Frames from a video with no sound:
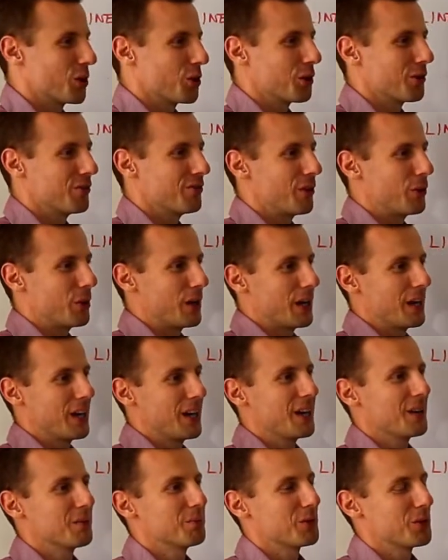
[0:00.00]
not a
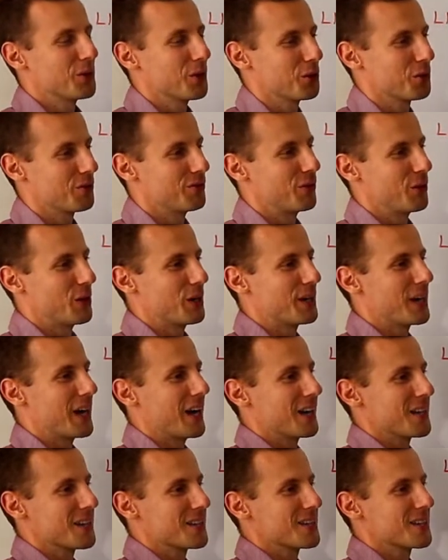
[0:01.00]
very
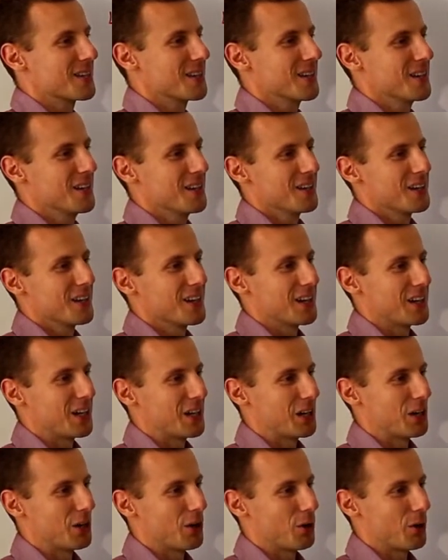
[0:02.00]
nice
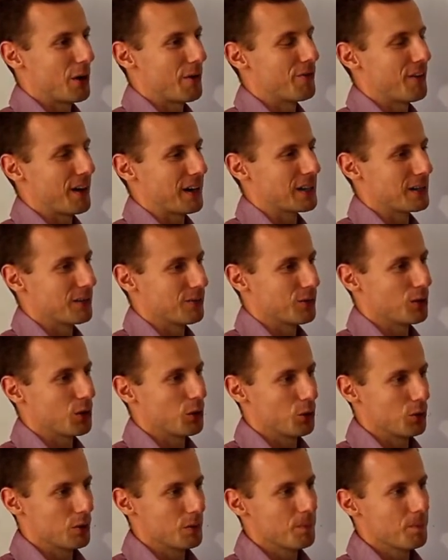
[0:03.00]
or effective
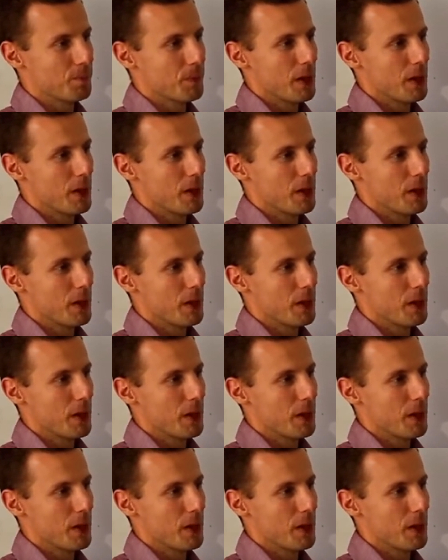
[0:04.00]
cure.